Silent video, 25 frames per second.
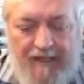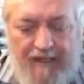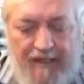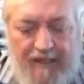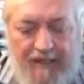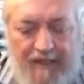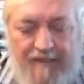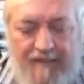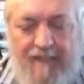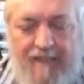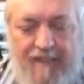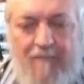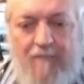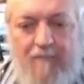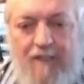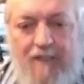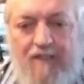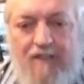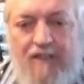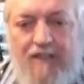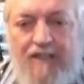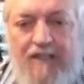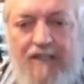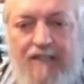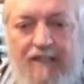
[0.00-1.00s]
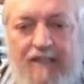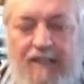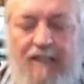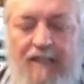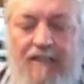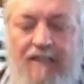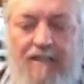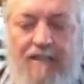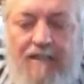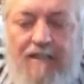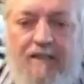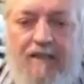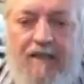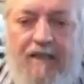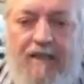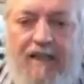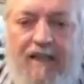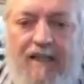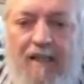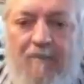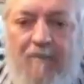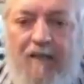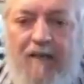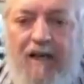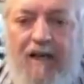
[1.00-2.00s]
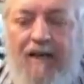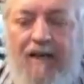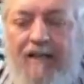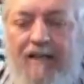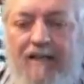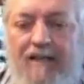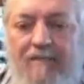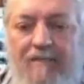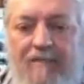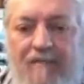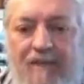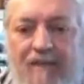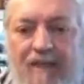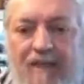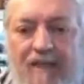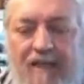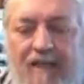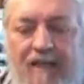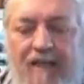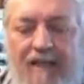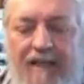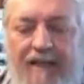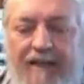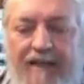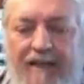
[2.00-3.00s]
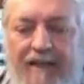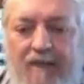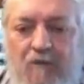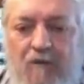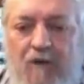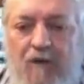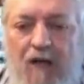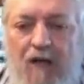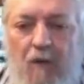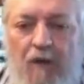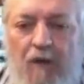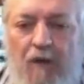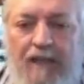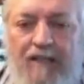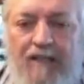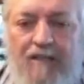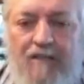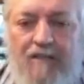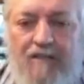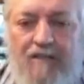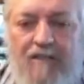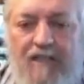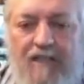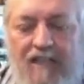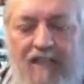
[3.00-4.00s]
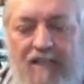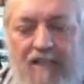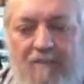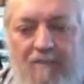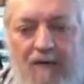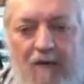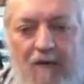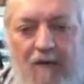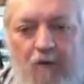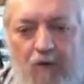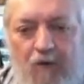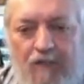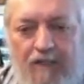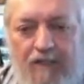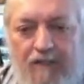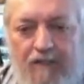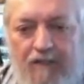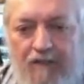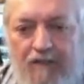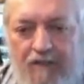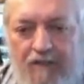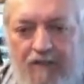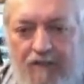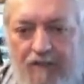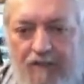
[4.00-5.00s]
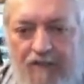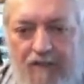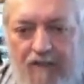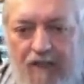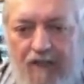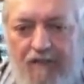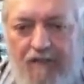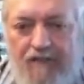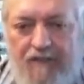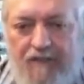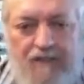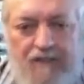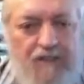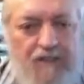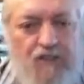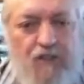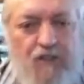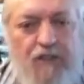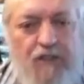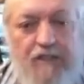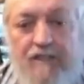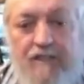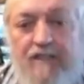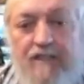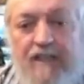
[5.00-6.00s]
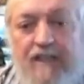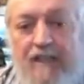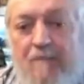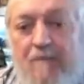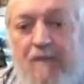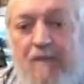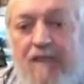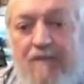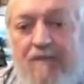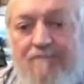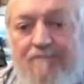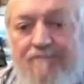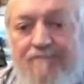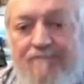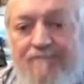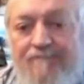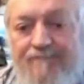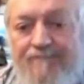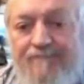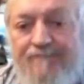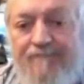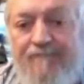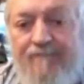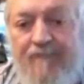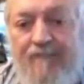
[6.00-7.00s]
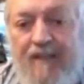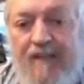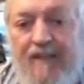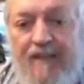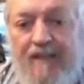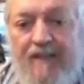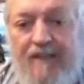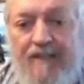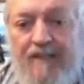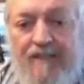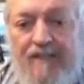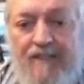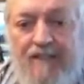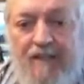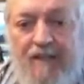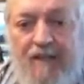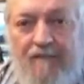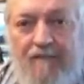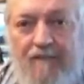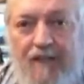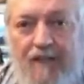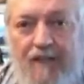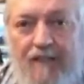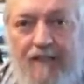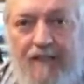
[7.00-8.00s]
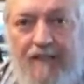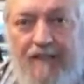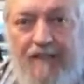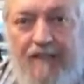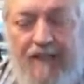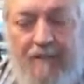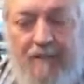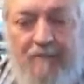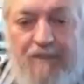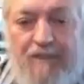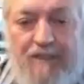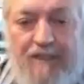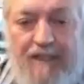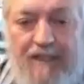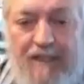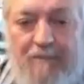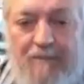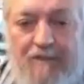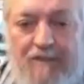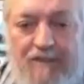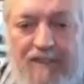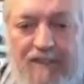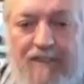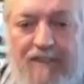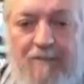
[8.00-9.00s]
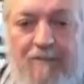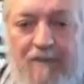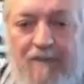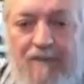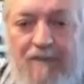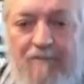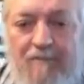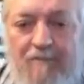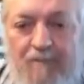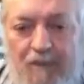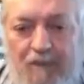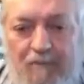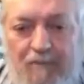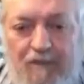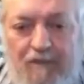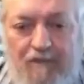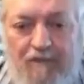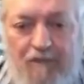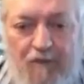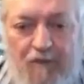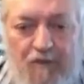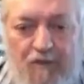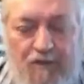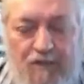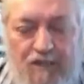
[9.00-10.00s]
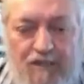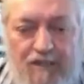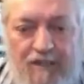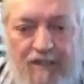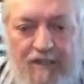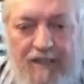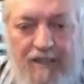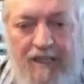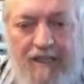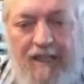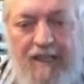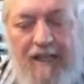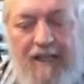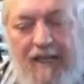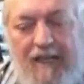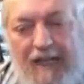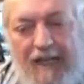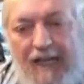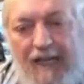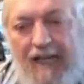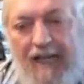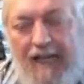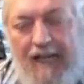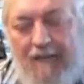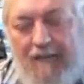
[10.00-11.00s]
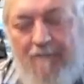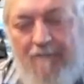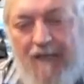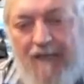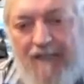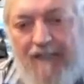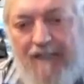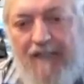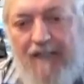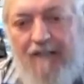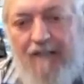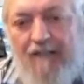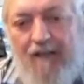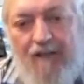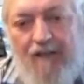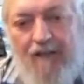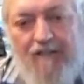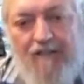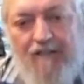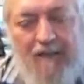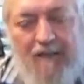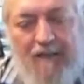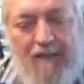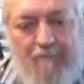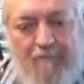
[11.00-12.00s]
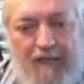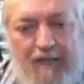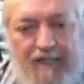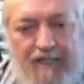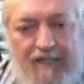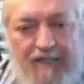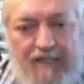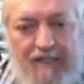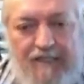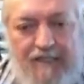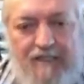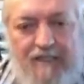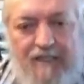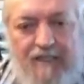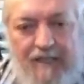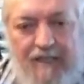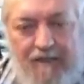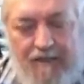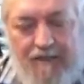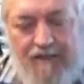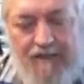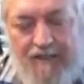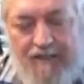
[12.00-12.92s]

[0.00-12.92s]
They sent me a train ticket. I came down here. And while waiting to see them, I walked to the recruiting office and joined as an AB. So, in fact, ended up as an able seaman, permanent force. But then after my basics, I got